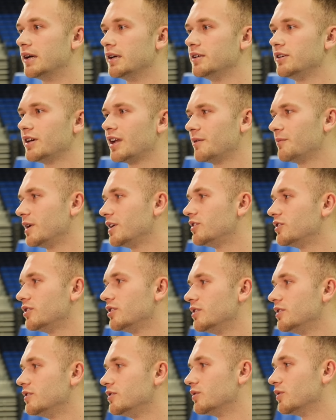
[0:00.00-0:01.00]
you got to make sure
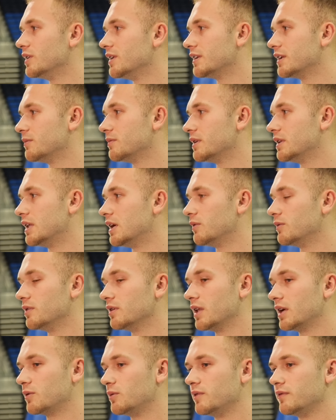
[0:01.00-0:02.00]
you enjoy something
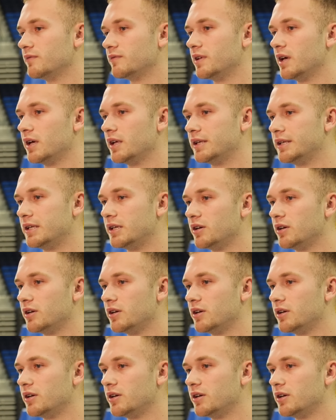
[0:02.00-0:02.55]
that we've done.